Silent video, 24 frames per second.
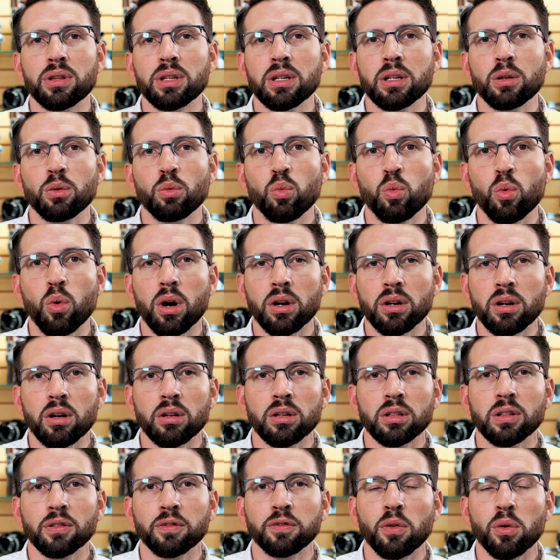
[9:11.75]
the
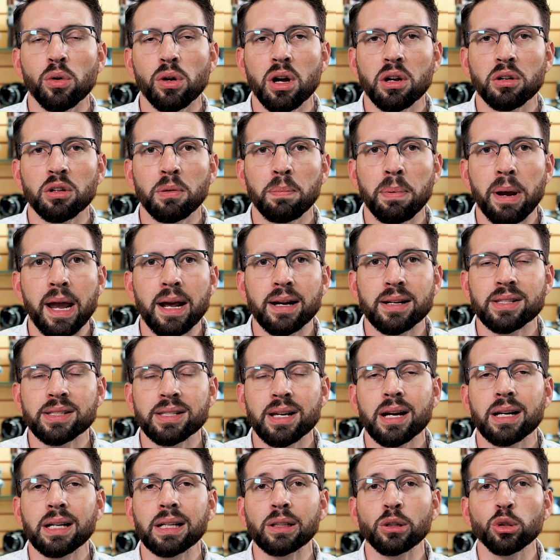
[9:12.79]
100-400
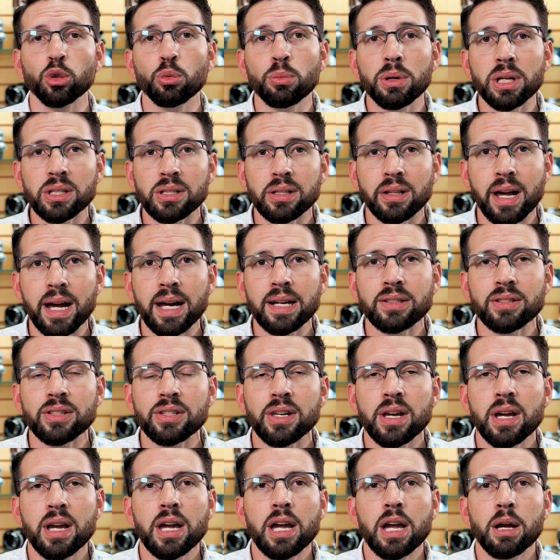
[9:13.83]
Panasonic Lumix lens,